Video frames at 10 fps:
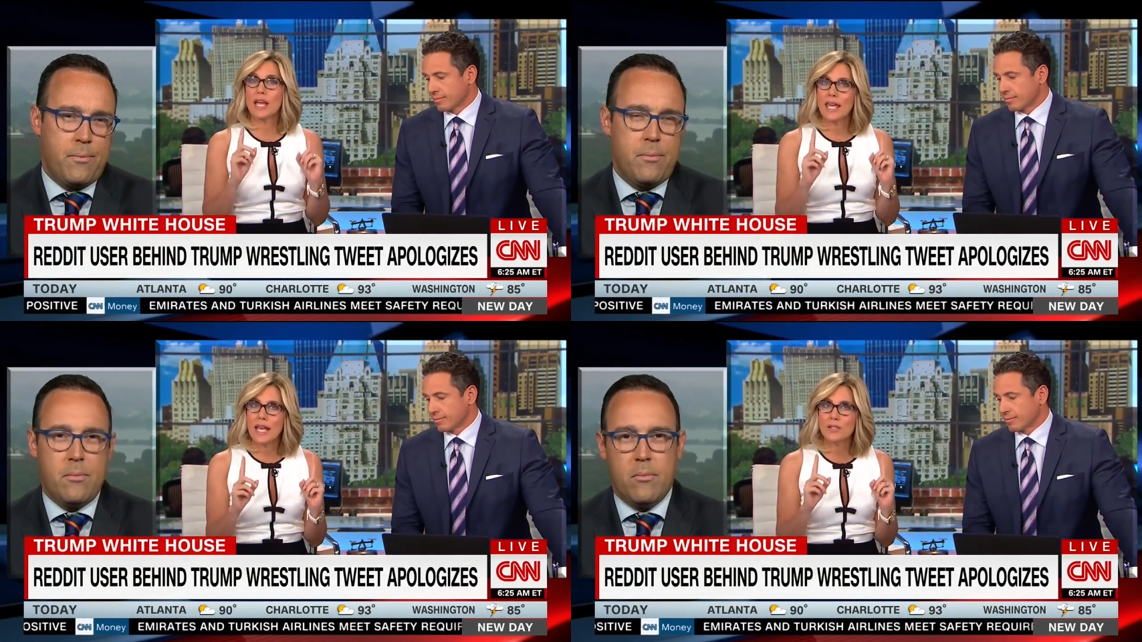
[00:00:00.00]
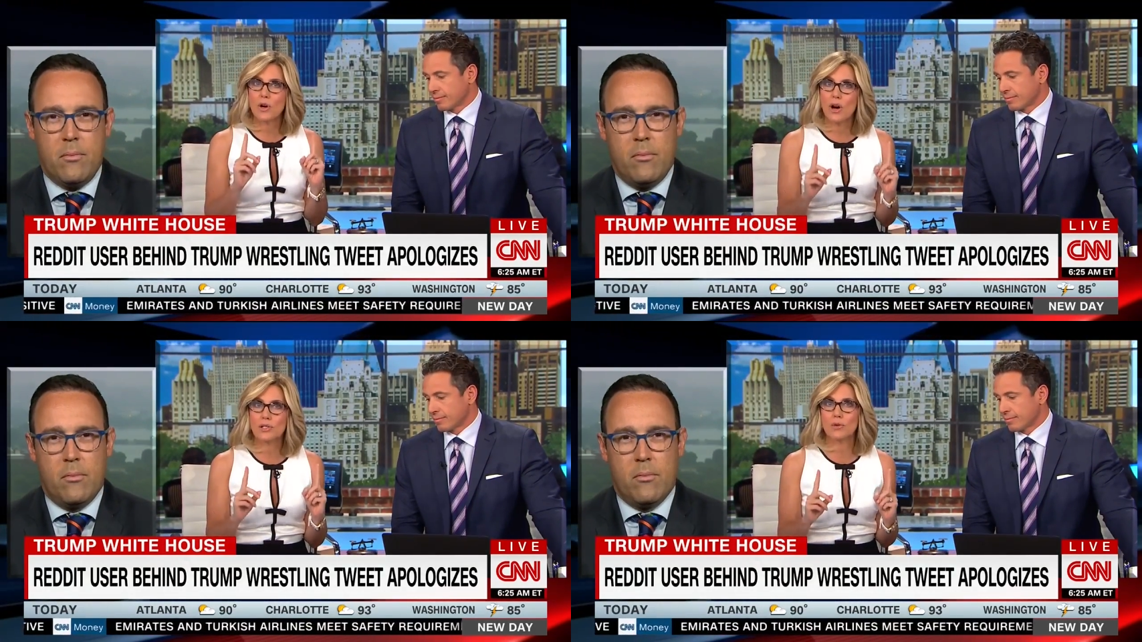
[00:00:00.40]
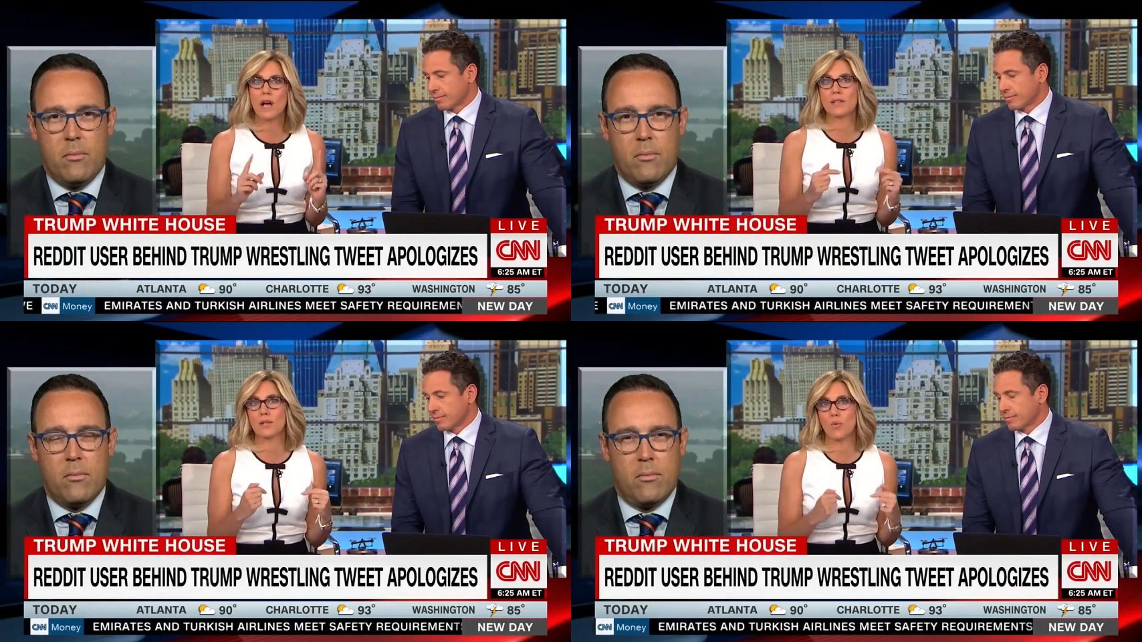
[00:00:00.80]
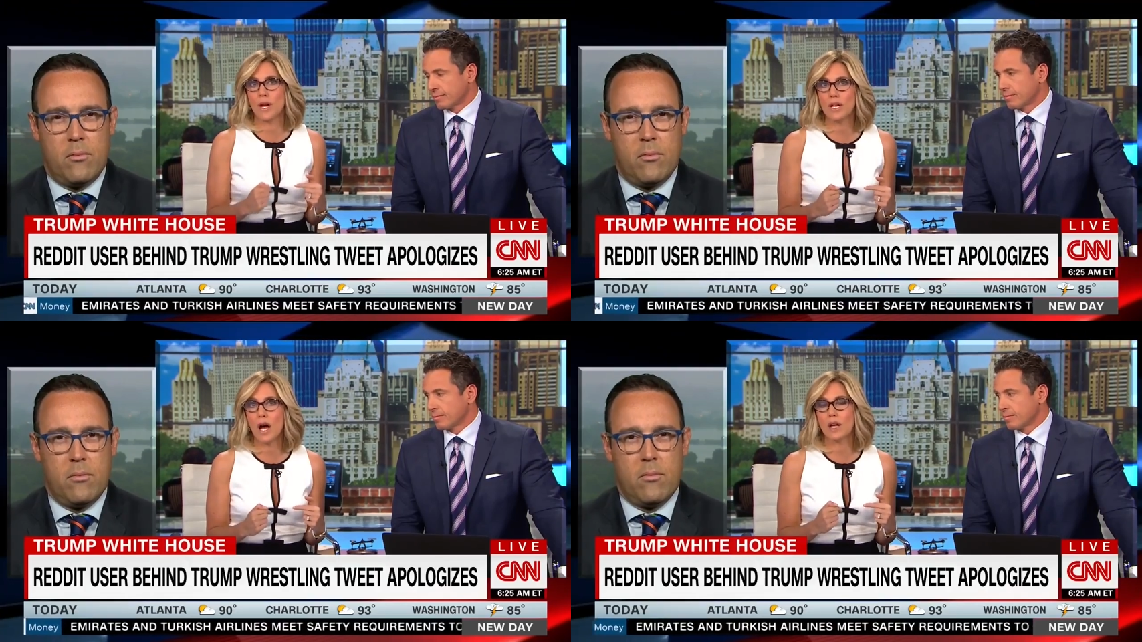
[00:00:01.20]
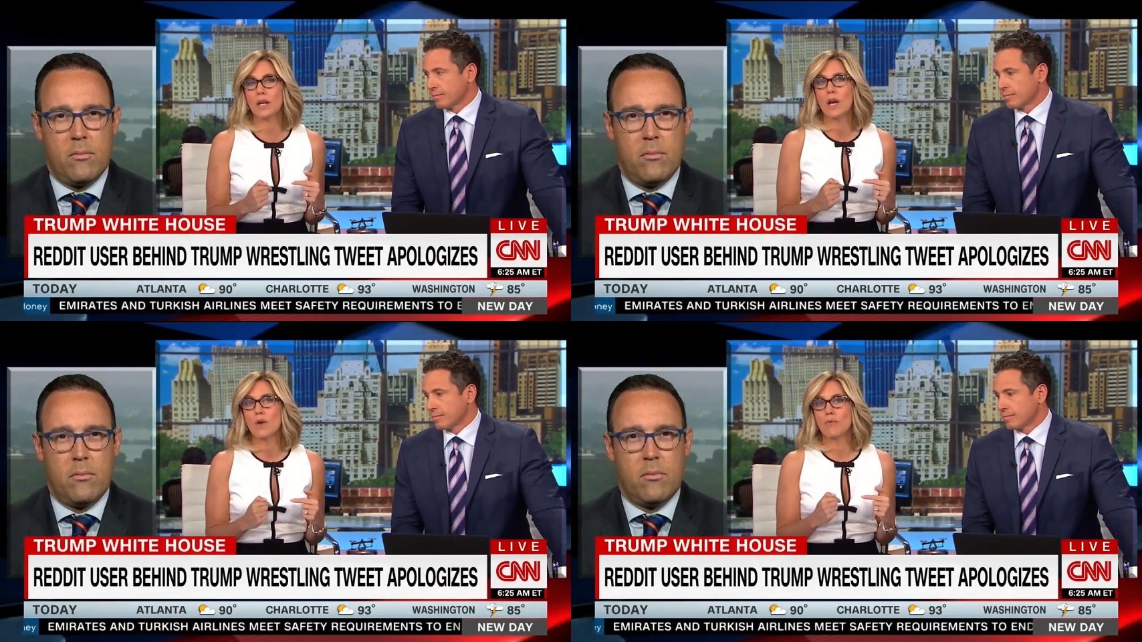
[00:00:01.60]
Speaker 1: He has also asked that we not
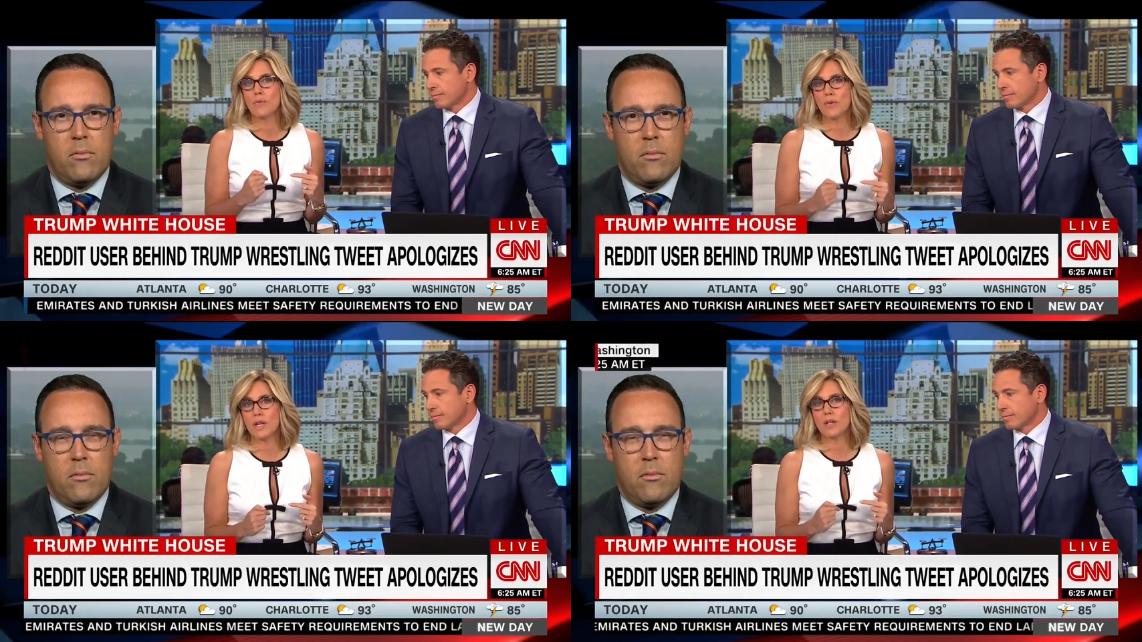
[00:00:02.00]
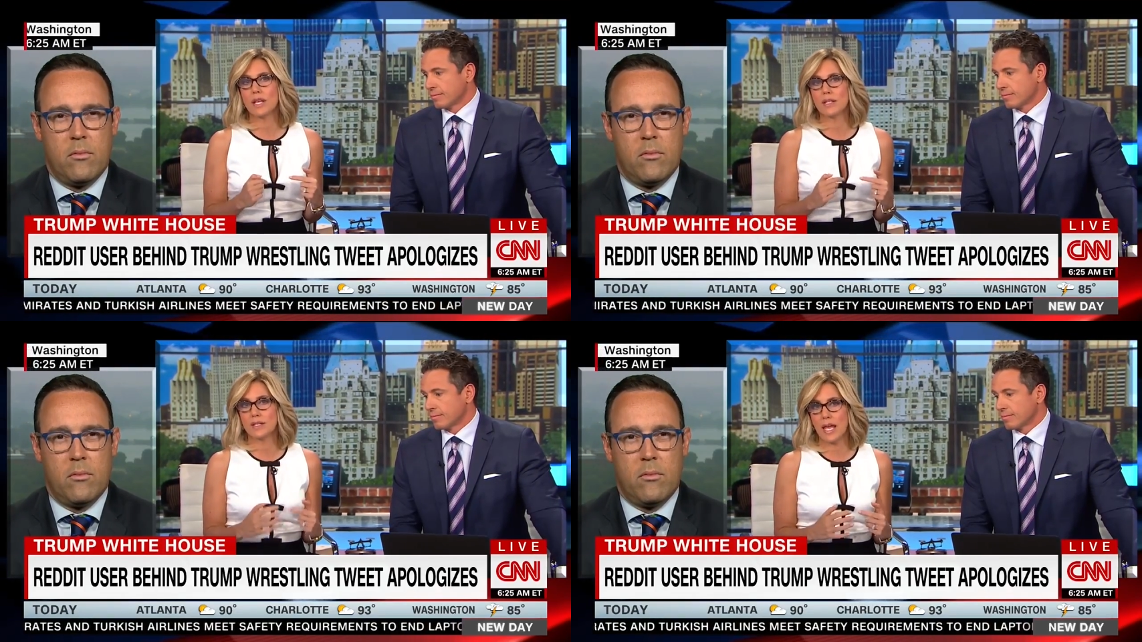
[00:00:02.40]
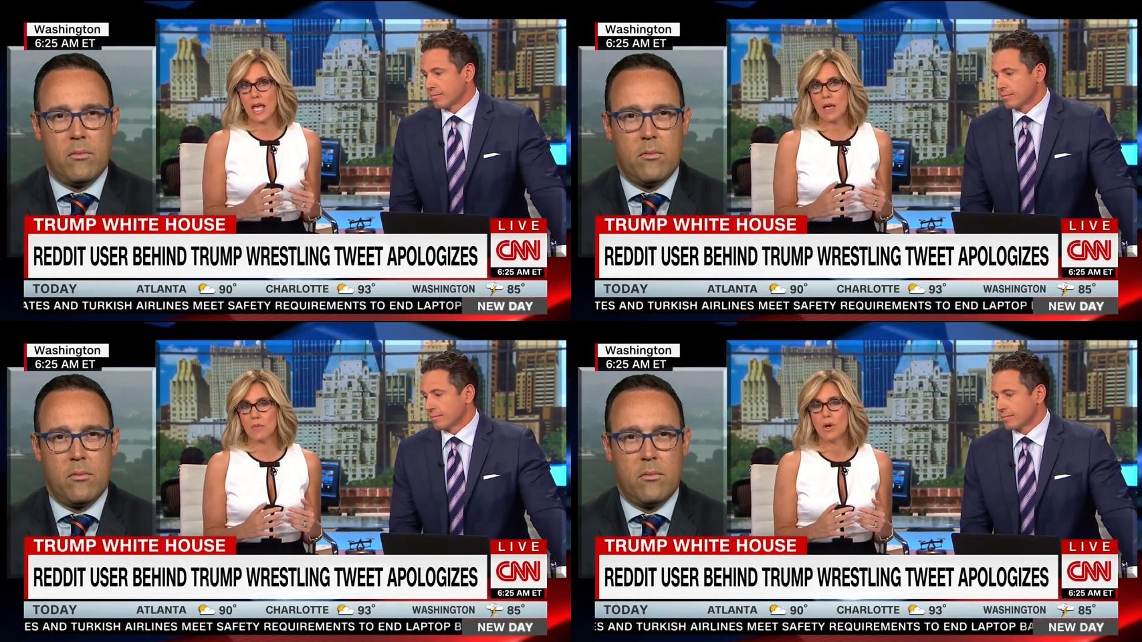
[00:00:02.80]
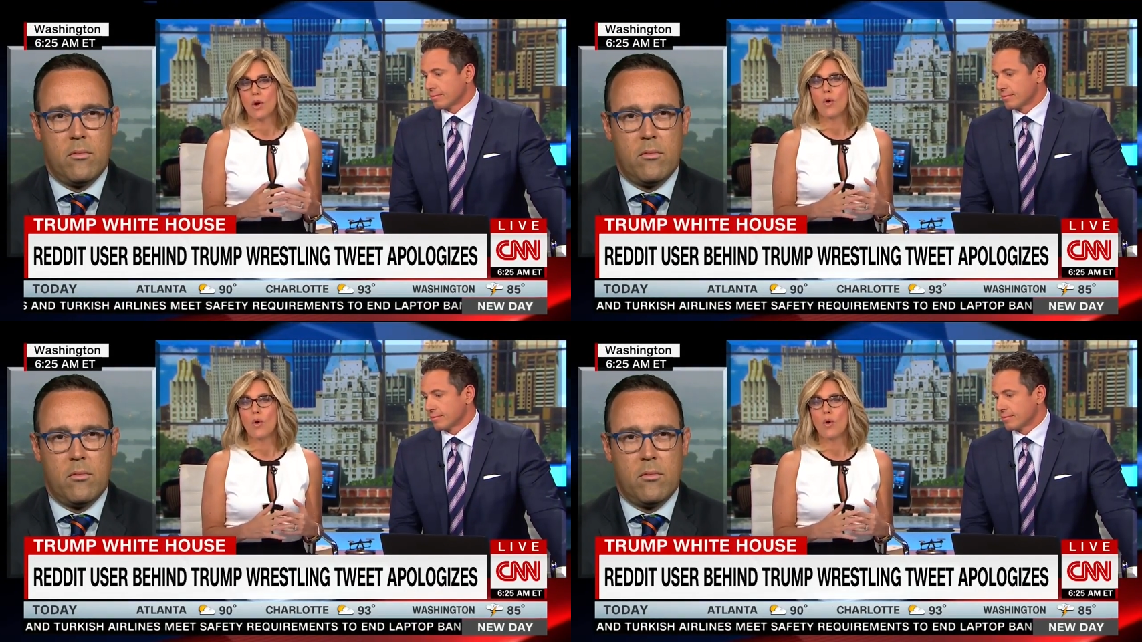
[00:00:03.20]
reveal his name